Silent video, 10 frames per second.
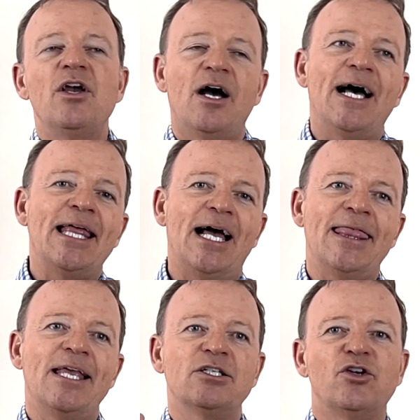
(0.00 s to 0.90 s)
I
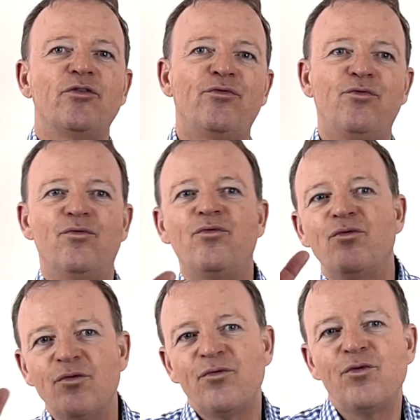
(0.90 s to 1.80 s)
think sort of
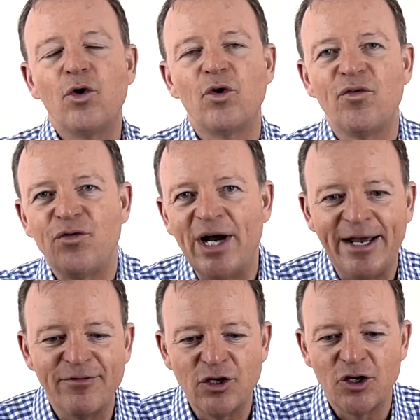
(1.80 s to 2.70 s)
4 or
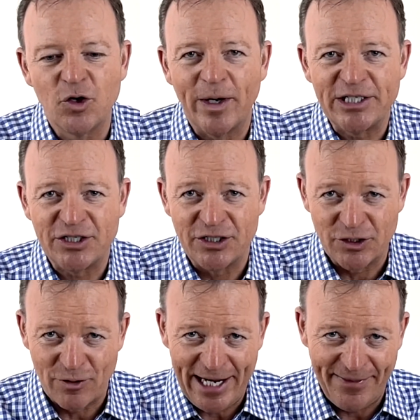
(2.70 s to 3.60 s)
5 good questions
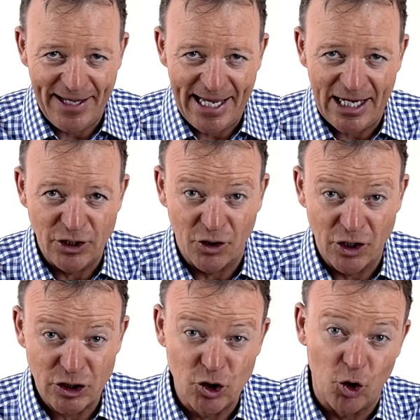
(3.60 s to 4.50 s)
around there and you're going
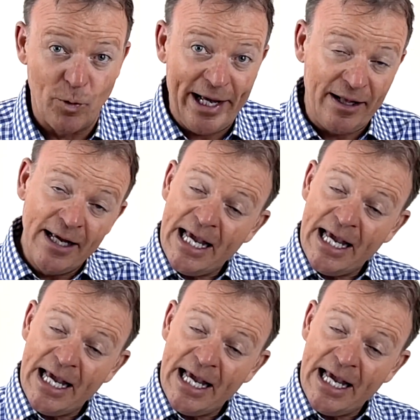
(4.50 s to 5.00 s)
to score well.